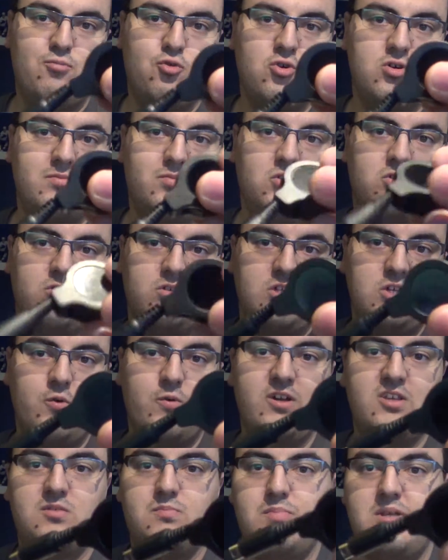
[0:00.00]
portable
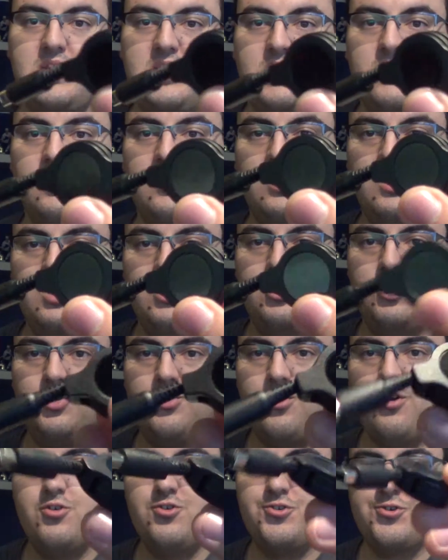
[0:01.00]
USB
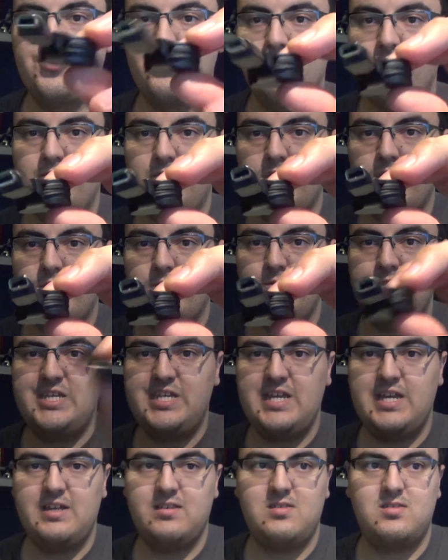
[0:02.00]
charger for the
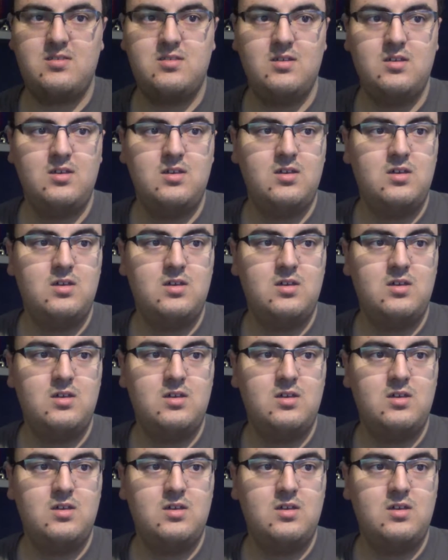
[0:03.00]
3DS.